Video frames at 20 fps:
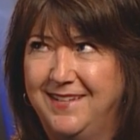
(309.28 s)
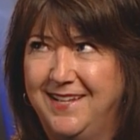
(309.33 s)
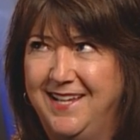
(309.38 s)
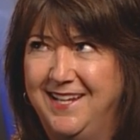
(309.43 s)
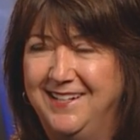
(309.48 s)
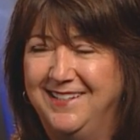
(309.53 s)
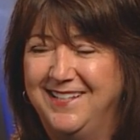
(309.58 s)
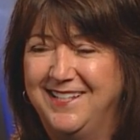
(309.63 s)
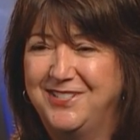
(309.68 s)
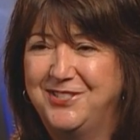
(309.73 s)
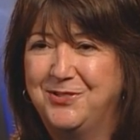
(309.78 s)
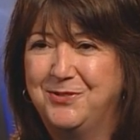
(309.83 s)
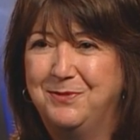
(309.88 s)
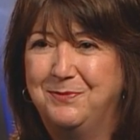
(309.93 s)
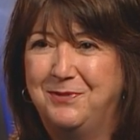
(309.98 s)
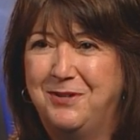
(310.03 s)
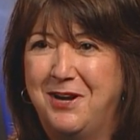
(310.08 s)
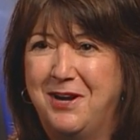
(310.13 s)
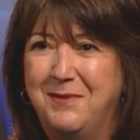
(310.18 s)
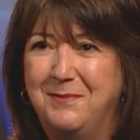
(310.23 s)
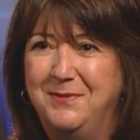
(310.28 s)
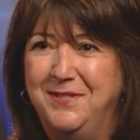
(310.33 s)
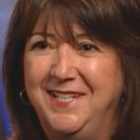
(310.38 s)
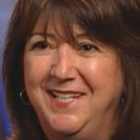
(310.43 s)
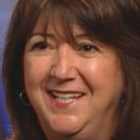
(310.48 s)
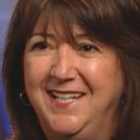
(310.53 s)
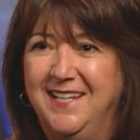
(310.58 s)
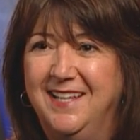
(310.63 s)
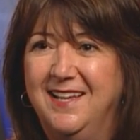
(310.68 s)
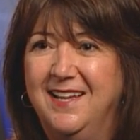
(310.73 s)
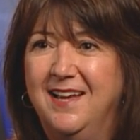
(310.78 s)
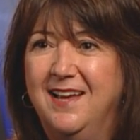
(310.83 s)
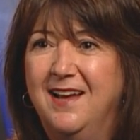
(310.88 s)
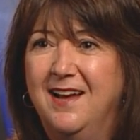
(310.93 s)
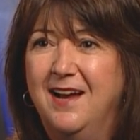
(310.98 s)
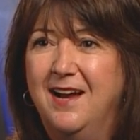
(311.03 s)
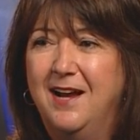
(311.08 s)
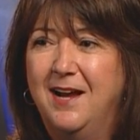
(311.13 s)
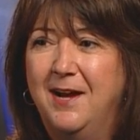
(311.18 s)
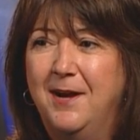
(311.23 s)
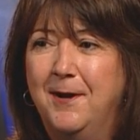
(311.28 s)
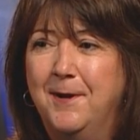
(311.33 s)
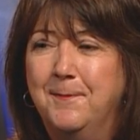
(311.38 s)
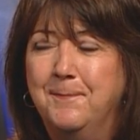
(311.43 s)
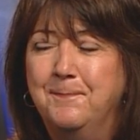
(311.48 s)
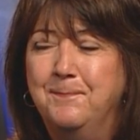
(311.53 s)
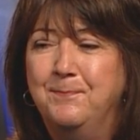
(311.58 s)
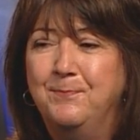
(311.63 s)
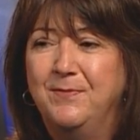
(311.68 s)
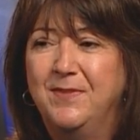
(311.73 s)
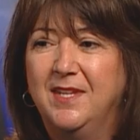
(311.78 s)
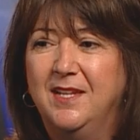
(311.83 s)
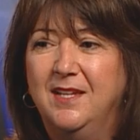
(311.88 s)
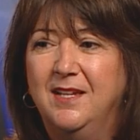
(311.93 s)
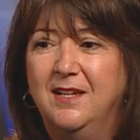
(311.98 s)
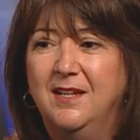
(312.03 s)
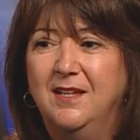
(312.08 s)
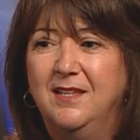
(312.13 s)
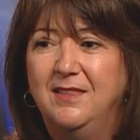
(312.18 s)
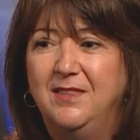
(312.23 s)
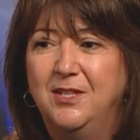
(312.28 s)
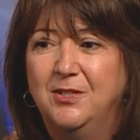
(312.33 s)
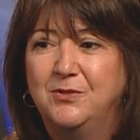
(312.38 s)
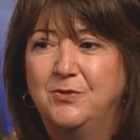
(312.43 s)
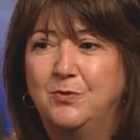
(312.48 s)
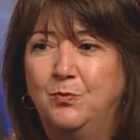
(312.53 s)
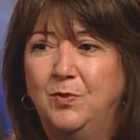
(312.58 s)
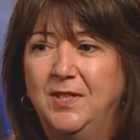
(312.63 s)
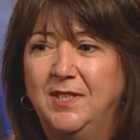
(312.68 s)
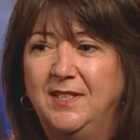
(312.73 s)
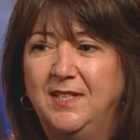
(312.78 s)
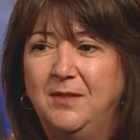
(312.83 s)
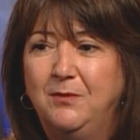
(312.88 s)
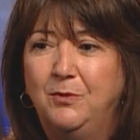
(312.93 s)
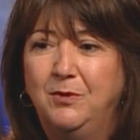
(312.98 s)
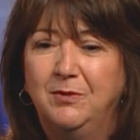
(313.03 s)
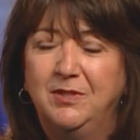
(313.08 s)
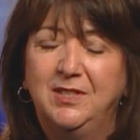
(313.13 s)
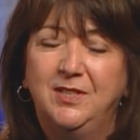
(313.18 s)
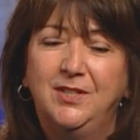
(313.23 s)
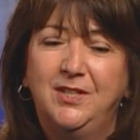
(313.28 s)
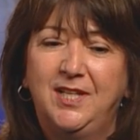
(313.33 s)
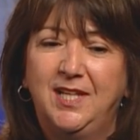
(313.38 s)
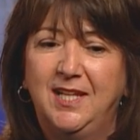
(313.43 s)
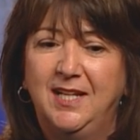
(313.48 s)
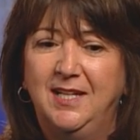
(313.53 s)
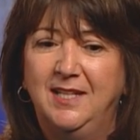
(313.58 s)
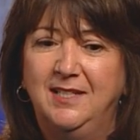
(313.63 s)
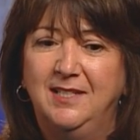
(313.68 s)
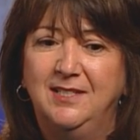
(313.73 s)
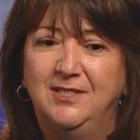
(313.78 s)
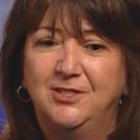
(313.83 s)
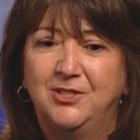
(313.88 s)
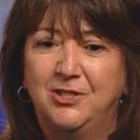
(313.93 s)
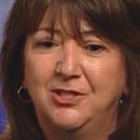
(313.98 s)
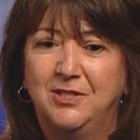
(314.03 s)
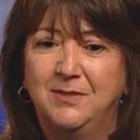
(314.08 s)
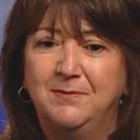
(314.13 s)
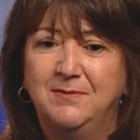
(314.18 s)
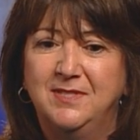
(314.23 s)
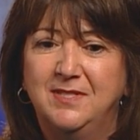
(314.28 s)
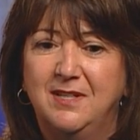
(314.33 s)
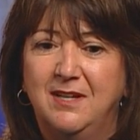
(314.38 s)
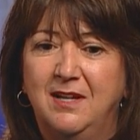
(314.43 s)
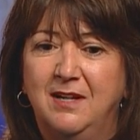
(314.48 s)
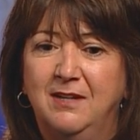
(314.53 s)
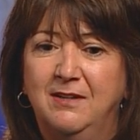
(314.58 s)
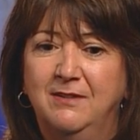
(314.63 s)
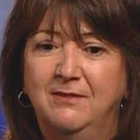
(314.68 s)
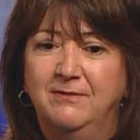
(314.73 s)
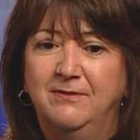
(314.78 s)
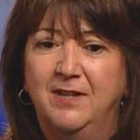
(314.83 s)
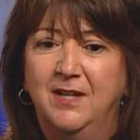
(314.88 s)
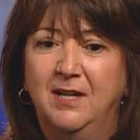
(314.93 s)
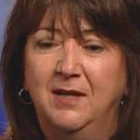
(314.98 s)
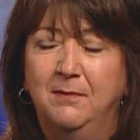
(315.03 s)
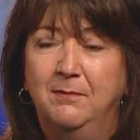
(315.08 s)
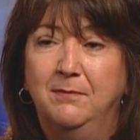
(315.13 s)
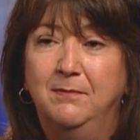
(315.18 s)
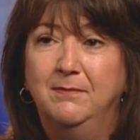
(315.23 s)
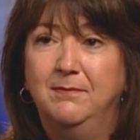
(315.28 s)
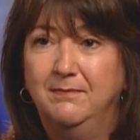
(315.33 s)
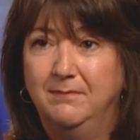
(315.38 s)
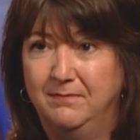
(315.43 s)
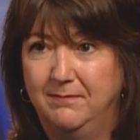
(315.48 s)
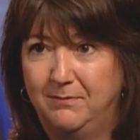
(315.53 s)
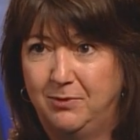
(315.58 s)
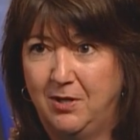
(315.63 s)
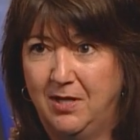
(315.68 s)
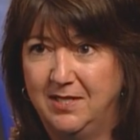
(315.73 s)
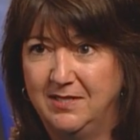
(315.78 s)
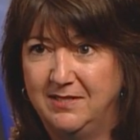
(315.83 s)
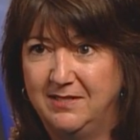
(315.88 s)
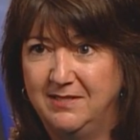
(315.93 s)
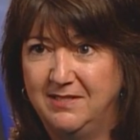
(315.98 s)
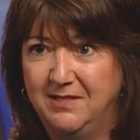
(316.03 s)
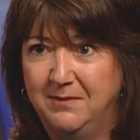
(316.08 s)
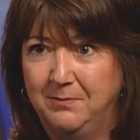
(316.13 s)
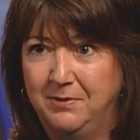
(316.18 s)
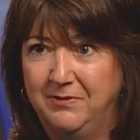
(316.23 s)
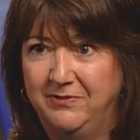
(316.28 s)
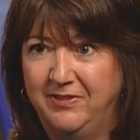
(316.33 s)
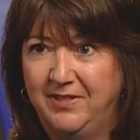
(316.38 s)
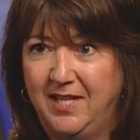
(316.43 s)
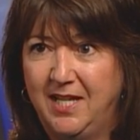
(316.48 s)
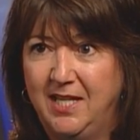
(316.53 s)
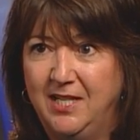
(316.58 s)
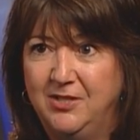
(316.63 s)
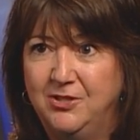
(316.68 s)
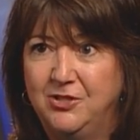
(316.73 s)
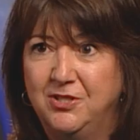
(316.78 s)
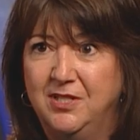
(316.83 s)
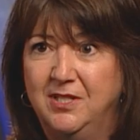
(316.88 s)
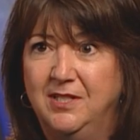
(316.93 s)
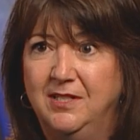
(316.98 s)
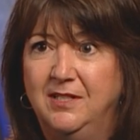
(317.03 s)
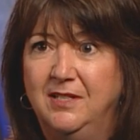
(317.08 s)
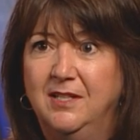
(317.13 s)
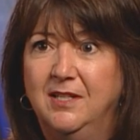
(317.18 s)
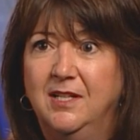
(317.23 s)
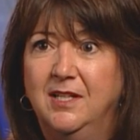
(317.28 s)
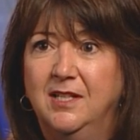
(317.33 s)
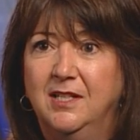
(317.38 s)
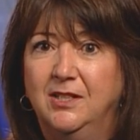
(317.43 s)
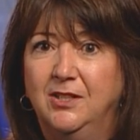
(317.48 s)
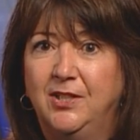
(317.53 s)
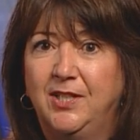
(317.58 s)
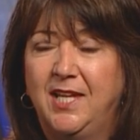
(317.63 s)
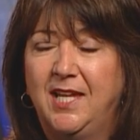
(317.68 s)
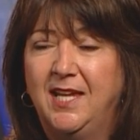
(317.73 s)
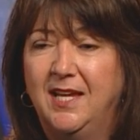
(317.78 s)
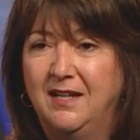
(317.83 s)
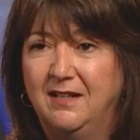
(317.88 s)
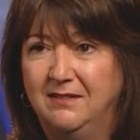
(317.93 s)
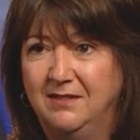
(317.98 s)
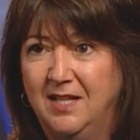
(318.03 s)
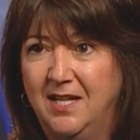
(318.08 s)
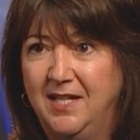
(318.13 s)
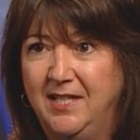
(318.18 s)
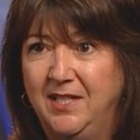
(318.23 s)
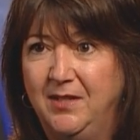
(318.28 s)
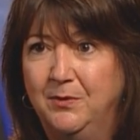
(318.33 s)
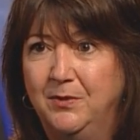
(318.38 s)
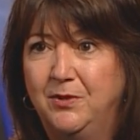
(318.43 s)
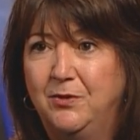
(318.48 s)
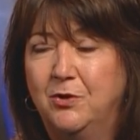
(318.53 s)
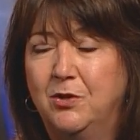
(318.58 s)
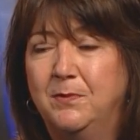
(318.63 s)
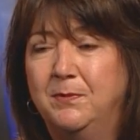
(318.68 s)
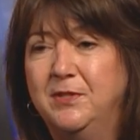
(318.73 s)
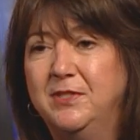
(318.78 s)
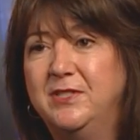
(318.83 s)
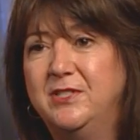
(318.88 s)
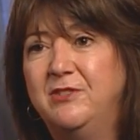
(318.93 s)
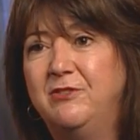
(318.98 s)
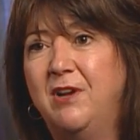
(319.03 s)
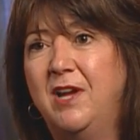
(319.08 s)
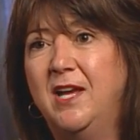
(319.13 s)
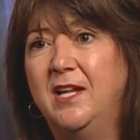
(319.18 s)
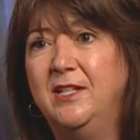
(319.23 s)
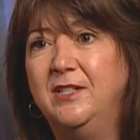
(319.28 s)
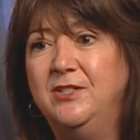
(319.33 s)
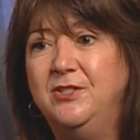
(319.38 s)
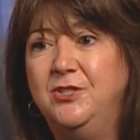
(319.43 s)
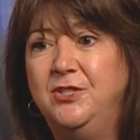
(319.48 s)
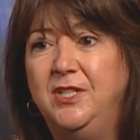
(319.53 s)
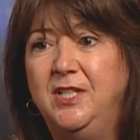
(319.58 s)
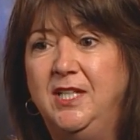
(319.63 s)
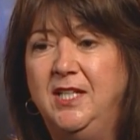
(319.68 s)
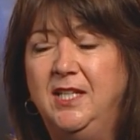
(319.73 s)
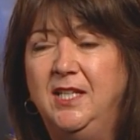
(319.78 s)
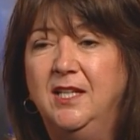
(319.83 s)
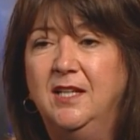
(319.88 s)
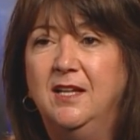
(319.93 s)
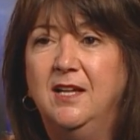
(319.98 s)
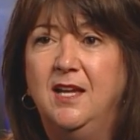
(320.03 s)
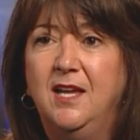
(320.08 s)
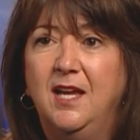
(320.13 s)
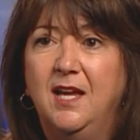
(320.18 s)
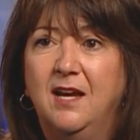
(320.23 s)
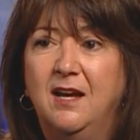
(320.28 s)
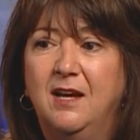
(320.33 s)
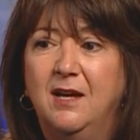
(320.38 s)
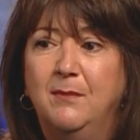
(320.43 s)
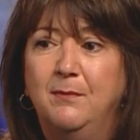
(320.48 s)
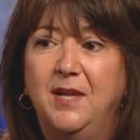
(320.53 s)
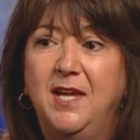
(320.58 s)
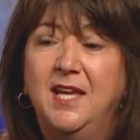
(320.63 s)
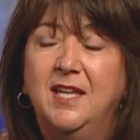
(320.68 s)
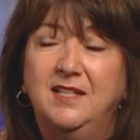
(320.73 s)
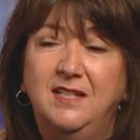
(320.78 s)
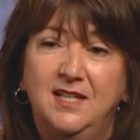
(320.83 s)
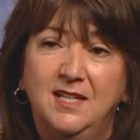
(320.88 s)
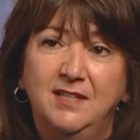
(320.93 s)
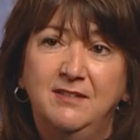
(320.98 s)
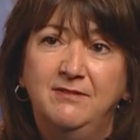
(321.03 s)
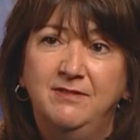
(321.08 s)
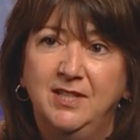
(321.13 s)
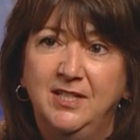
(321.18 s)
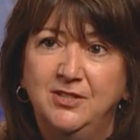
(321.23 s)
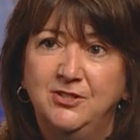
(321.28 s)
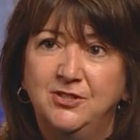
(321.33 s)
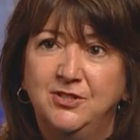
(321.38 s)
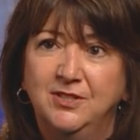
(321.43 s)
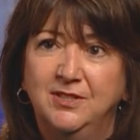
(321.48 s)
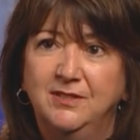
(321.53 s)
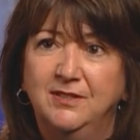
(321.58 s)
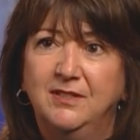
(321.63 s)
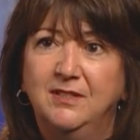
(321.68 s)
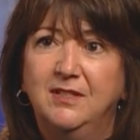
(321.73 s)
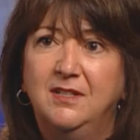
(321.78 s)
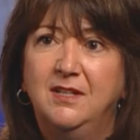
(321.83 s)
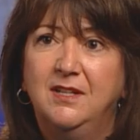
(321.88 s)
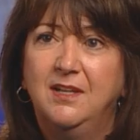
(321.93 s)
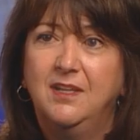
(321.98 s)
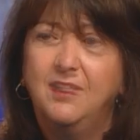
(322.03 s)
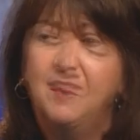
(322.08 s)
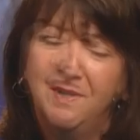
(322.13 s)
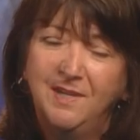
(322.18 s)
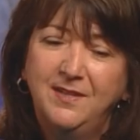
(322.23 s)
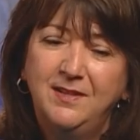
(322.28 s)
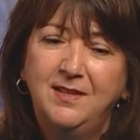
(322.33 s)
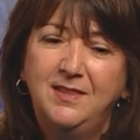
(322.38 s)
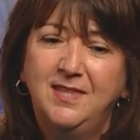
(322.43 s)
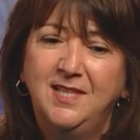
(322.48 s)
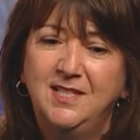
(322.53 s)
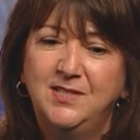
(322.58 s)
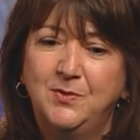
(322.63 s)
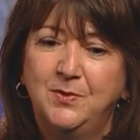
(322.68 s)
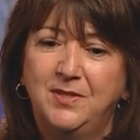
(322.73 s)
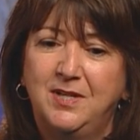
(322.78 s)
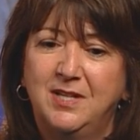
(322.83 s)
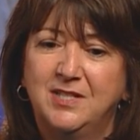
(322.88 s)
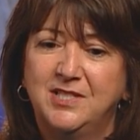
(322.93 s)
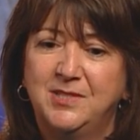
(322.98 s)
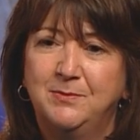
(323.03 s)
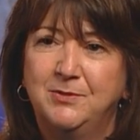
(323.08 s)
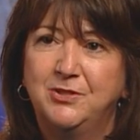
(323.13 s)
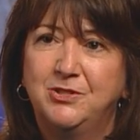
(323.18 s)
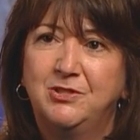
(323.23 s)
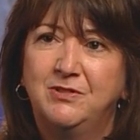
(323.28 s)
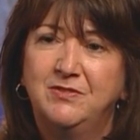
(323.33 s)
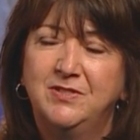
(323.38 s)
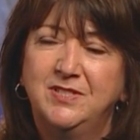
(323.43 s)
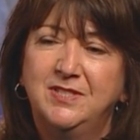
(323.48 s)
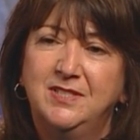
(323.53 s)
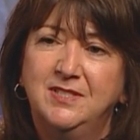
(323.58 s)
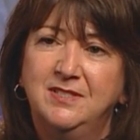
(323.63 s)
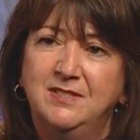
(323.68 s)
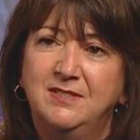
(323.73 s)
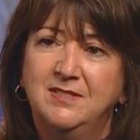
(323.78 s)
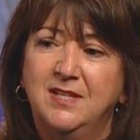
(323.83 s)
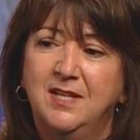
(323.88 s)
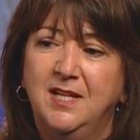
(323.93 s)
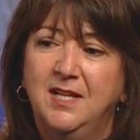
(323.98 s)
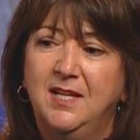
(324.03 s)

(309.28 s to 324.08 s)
intellectual property. We really look at it in terms of process simplification, looking at aligning with corporate strategy, and innovation. One of the things with customer services,